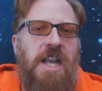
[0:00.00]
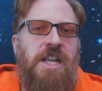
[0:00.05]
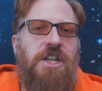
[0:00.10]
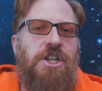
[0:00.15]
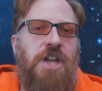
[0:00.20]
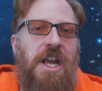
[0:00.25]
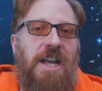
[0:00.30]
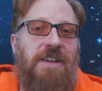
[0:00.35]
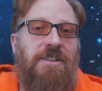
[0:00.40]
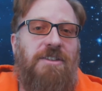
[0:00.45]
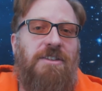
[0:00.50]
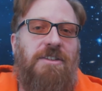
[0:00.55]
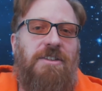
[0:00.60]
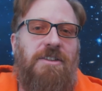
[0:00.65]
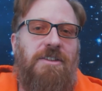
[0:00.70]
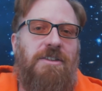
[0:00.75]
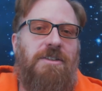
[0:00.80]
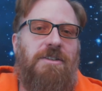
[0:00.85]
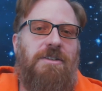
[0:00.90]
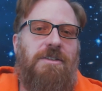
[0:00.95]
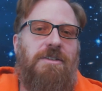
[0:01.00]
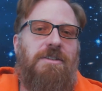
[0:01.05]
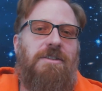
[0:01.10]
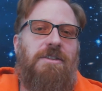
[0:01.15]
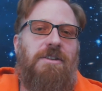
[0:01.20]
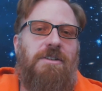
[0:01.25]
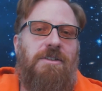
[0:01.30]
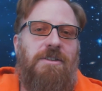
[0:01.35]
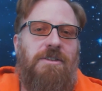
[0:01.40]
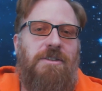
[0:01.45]
any chance
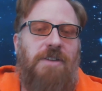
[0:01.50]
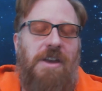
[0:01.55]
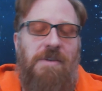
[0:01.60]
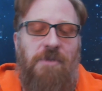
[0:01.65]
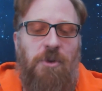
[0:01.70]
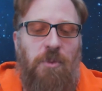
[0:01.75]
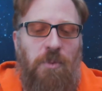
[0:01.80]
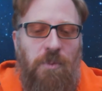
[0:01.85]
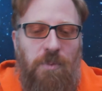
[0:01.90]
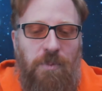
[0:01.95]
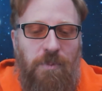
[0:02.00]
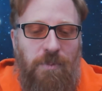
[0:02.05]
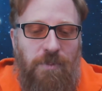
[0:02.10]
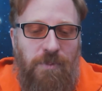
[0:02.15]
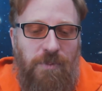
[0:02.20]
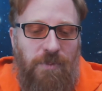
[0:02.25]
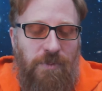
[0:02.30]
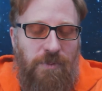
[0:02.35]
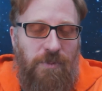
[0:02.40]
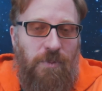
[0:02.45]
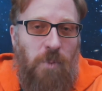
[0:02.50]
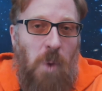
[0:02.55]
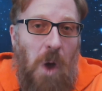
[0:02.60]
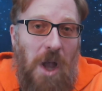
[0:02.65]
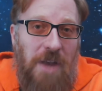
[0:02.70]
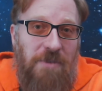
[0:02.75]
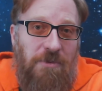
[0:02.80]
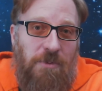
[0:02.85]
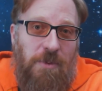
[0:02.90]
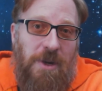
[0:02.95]
to save your
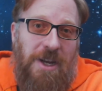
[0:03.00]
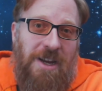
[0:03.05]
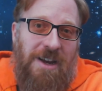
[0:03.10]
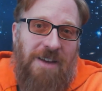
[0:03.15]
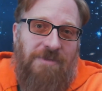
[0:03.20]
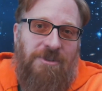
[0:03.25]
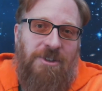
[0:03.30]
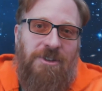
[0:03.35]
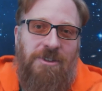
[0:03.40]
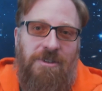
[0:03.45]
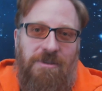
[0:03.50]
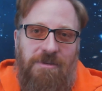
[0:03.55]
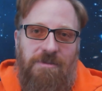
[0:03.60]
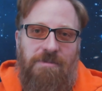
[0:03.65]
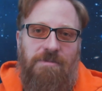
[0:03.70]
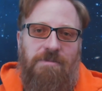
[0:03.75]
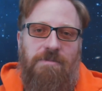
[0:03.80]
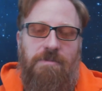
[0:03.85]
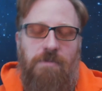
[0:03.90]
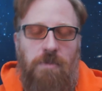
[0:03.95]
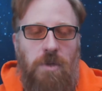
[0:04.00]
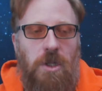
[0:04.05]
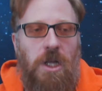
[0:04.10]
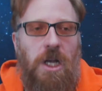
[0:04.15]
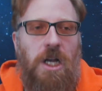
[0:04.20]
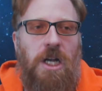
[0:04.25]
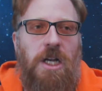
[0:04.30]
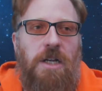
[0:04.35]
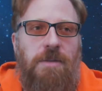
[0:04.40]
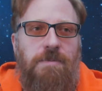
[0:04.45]
wife, we have to
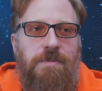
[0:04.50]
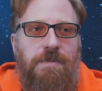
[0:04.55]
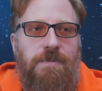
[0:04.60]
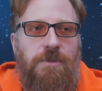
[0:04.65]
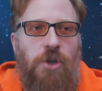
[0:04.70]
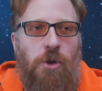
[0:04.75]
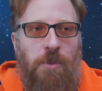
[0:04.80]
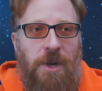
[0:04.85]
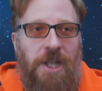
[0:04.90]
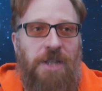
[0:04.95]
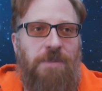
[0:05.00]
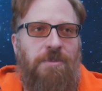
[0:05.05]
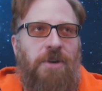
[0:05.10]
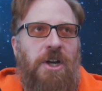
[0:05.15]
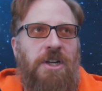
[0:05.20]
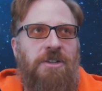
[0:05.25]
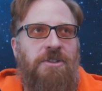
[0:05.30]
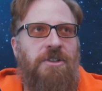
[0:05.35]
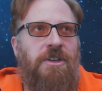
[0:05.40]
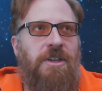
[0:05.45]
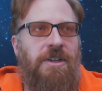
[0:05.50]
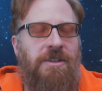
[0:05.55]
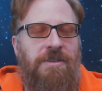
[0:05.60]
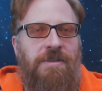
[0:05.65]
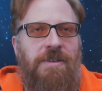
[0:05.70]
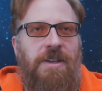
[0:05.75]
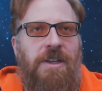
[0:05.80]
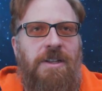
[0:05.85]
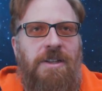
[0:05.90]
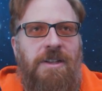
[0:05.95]
terminate the pregnancy
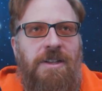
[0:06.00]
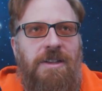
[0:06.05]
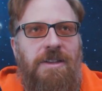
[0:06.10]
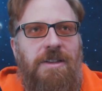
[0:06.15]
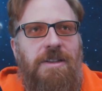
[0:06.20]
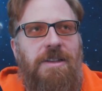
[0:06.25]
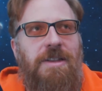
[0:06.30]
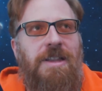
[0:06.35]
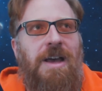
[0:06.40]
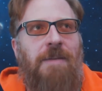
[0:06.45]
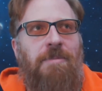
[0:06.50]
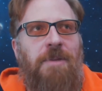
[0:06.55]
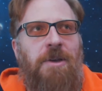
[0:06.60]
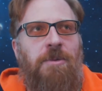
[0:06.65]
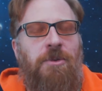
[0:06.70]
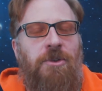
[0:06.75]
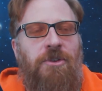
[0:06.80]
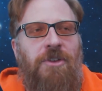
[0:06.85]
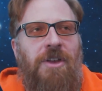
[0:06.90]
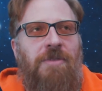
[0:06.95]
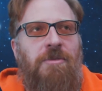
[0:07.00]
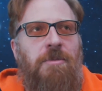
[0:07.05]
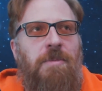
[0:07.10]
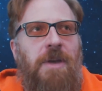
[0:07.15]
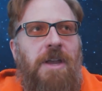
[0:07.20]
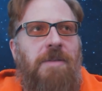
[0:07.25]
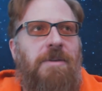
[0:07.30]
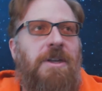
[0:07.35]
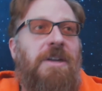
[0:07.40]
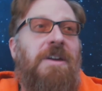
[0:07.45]
and not be able to save the
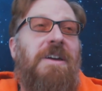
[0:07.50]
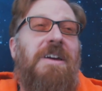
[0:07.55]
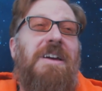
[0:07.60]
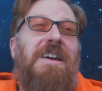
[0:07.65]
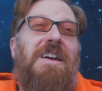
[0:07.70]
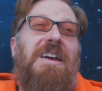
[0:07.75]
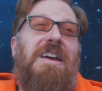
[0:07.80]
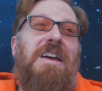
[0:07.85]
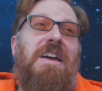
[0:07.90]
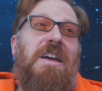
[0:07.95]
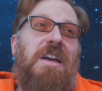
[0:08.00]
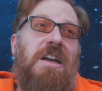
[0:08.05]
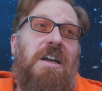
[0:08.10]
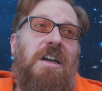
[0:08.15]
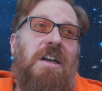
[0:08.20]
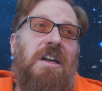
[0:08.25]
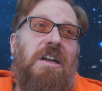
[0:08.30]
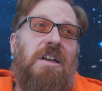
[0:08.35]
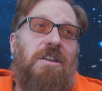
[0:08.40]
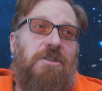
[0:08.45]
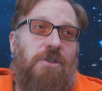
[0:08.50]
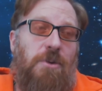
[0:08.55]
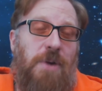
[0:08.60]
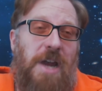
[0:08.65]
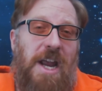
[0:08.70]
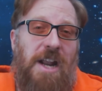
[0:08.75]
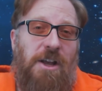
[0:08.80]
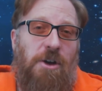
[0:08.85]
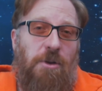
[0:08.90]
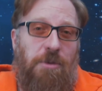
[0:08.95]
baby. So
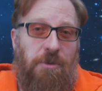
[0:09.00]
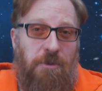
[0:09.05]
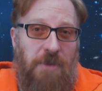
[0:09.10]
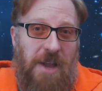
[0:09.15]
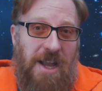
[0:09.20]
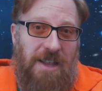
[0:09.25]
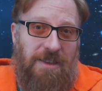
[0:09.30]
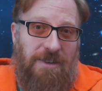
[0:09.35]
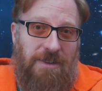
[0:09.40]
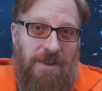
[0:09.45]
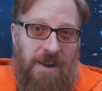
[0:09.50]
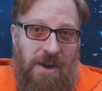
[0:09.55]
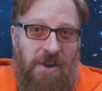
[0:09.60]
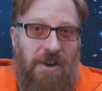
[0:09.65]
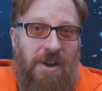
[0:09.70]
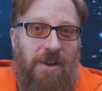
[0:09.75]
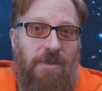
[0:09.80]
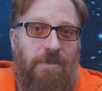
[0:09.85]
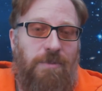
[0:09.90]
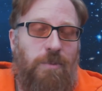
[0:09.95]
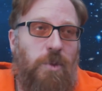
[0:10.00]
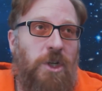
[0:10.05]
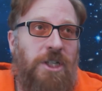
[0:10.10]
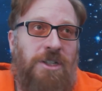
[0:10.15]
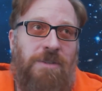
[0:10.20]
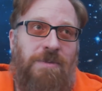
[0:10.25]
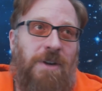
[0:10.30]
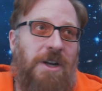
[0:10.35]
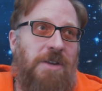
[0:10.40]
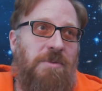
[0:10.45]
we had to go through that scenario,
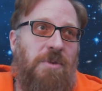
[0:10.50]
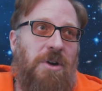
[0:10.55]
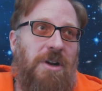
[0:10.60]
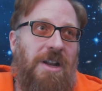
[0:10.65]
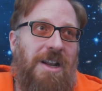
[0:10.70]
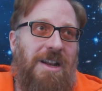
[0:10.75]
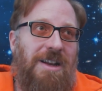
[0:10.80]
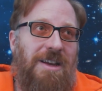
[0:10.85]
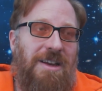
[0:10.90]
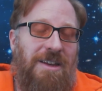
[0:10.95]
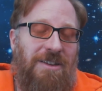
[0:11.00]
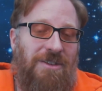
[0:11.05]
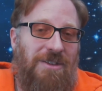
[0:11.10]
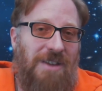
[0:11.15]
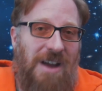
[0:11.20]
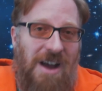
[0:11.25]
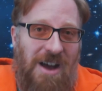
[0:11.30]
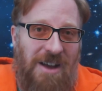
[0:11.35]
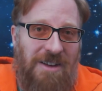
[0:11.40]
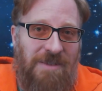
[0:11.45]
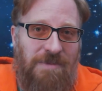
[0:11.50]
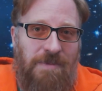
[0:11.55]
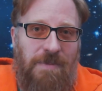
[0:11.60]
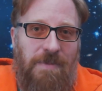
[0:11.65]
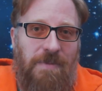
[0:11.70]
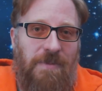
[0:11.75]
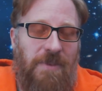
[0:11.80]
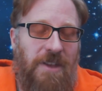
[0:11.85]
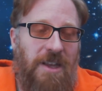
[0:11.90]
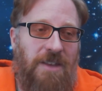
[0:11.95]
which, if anyone has done,
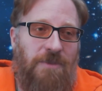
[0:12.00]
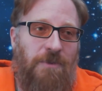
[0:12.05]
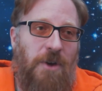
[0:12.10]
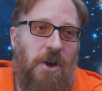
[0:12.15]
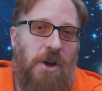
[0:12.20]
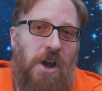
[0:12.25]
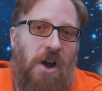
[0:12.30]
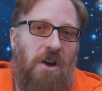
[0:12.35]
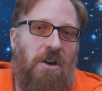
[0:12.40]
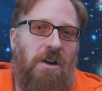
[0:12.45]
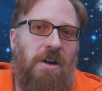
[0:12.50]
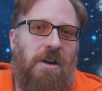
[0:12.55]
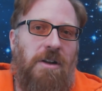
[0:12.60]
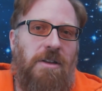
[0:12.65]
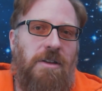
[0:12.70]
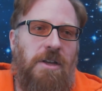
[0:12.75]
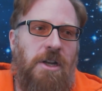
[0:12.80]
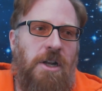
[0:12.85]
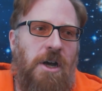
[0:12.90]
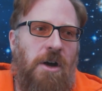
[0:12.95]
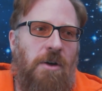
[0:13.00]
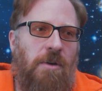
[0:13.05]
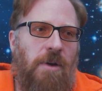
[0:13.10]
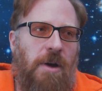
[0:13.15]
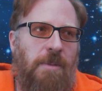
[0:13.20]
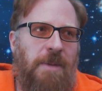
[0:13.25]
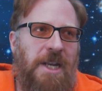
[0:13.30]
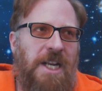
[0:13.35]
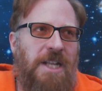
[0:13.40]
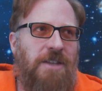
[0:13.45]
that's very hard.
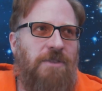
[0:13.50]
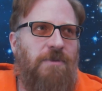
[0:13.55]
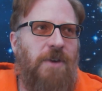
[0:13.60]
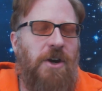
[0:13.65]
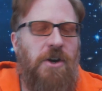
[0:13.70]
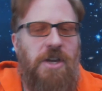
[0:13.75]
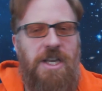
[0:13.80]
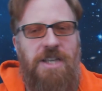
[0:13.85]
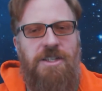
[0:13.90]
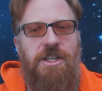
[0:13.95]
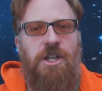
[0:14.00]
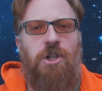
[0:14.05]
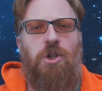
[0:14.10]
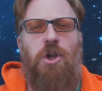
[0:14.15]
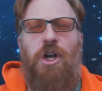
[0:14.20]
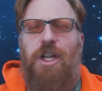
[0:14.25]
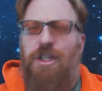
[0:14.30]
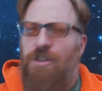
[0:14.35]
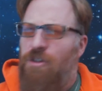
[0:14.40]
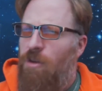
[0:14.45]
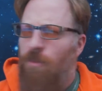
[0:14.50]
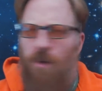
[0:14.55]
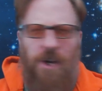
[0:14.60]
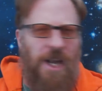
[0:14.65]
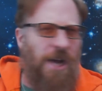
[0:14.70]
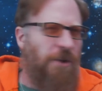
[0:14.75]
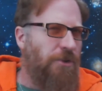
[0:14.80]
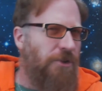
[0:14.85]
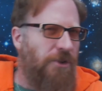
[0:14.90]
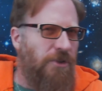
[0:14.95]
It's very easy to look at
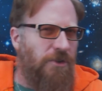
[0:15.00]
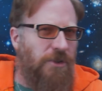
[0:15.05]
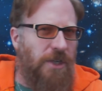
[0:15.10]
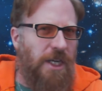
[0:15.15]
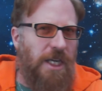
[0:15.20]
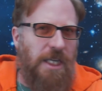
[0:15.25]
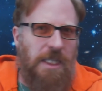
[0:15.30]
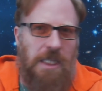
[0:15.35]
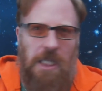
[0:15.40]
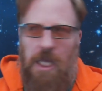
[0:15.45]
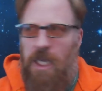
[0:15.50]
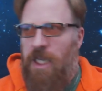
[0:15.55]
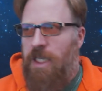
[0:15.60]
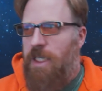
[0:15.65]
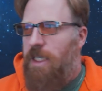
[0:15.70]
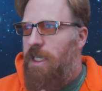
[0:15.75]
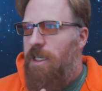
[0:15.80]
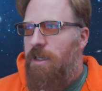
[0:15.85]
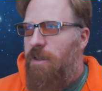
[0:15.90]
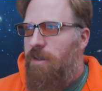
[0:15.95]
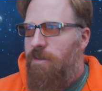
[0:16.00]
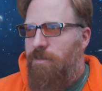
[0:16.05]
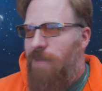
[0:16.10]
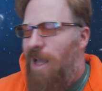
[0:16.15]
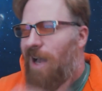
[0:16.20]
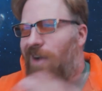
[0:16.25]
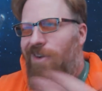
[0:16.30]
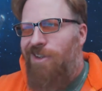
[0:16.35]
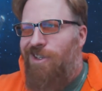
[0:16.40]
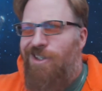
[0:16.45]
someone else's kid like,
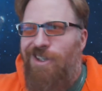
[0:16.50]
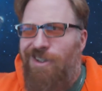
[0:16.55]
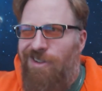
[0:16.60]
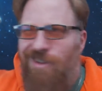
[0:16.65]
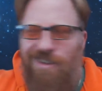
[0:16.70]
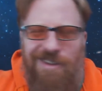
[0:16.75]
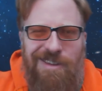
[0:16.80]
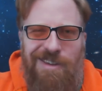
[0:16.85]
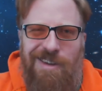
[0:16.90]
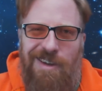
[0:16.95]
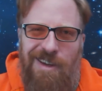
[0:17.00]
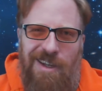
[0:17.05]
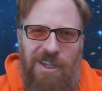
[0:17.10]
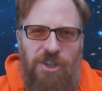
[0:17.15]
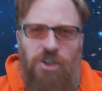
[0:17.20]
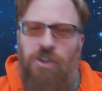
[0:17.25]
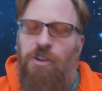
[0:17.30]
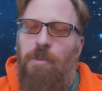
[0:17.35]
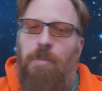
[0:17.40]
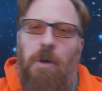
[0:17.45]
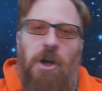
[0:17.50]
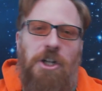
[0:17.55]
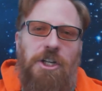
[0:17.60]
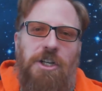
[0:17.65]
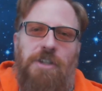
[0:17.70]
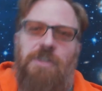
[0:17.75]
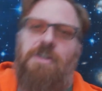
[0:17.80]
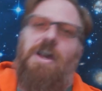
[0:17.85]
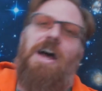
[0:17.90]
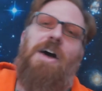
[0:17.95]
oh, it's just a bunch
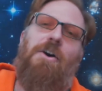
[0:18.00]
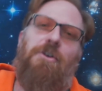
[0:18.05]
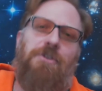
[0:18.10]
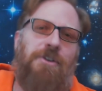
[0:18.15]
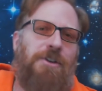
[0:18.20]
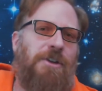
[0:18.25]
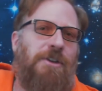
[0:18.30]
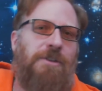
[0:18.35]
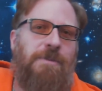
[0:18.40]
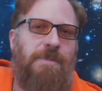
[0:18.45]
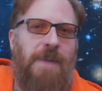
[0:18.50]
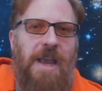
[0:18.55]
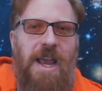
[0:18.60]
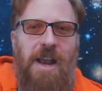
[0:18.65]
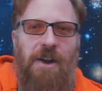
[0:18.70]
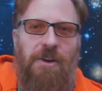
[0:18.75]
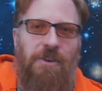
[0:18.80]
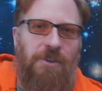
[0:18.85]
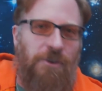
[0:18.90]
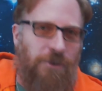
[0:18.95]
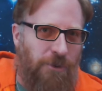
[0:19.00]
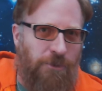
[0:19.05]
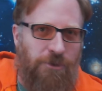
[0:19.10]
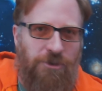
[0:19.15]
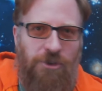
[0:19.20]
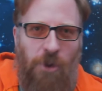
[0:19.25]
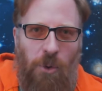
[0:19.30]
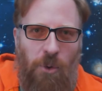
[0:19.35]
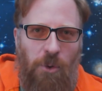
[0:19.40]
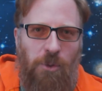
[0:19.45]
of cells. It doesn't matter. There's no
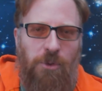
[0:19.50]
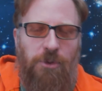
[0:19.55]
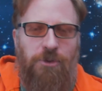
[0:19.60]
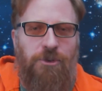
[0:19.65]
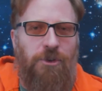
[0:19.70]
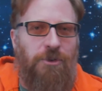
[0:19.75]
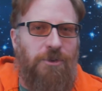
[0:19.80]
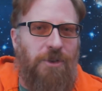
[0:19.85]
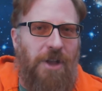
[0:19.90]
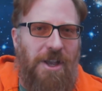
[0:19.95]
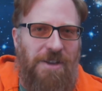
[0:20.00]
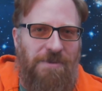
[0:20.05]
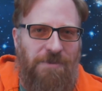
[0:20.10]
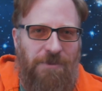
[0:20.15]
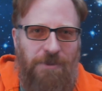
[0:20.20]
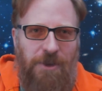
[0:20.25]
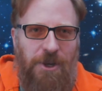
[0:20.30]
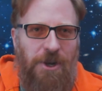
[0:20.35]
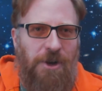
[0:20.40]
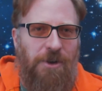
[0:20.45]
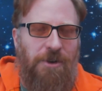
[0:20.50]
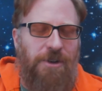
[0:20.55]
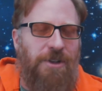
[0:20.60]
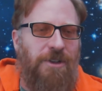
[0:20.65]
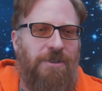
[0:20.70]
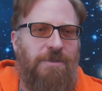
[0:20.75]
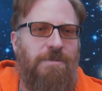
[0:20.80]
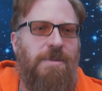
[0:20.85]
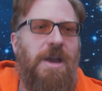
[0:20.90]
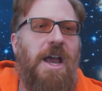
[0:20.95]
soul. There's no life.
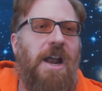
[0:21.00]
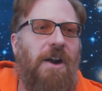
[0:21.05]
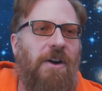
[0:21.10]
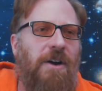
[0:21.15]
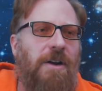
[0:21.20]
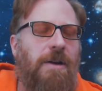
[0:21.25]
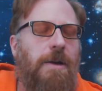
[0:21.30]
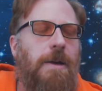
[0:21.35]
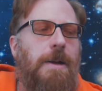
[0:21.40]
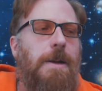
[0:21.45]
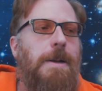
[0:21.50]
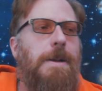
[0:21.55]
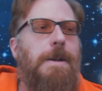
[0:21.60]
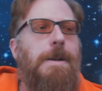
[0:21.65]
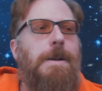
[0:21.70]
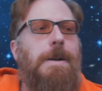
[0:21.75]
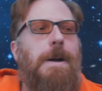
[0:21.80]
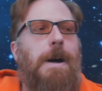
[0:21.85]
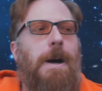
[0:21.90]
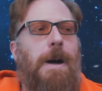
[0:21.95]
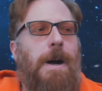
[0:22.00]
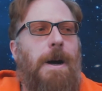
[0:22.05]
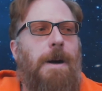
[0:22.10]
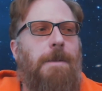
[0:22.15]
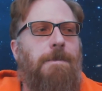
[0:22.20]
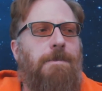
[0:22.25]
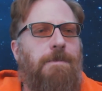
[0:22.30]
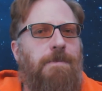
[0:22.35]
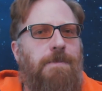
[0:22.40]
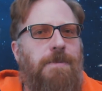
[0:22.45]
It doesn't matter.
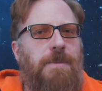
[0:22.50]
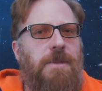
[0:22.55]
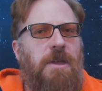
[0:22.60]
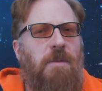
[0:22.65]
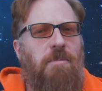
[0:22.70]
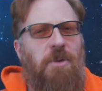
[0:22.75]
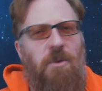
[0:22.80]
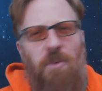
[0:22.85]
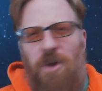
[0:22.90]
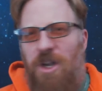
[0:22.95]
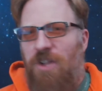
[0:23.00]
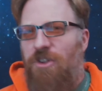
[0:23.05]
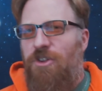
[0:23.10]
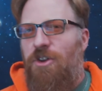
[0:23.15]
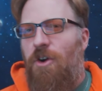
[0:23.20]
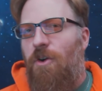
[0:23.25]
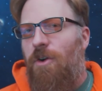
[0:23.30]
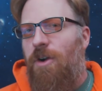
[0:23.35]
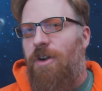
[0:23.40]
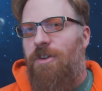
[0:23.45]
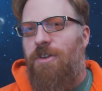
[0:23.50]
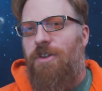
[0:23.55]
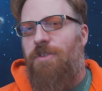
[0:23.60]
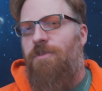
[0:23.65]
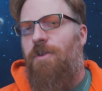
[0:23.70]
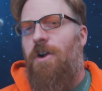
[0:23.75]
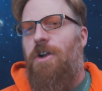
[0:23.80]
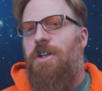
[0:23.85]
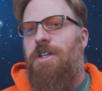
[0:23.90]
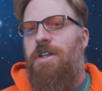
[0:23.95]
But when it's yours,
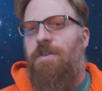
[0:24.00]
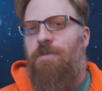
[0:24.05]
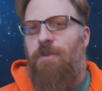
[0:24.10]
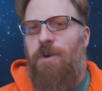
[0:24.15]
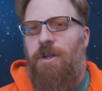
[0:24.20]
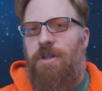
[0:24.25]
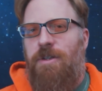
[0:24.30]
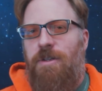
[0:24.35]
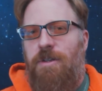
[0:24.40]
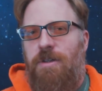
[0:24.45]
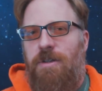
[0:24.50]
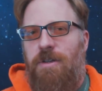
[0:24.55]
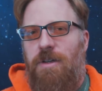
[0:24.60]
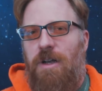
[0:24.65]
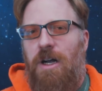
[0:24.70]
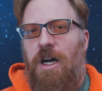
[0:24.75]
it's very different.